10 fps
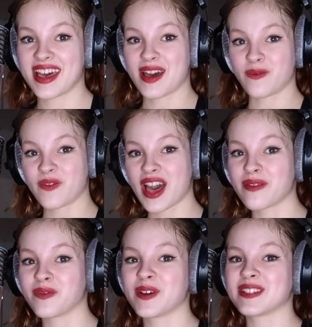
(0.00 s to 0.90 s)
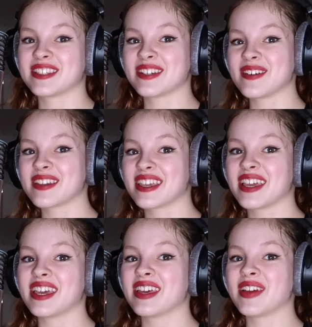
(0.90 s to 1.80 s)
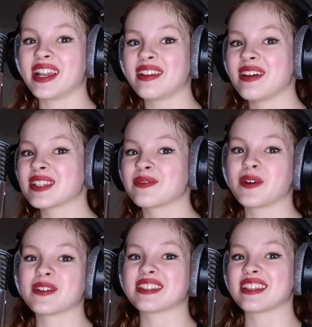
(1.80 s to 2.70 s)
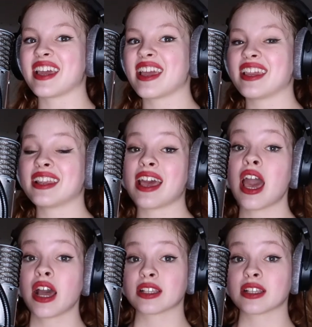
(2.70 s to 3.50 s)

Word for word: A five foot two kid that looks 14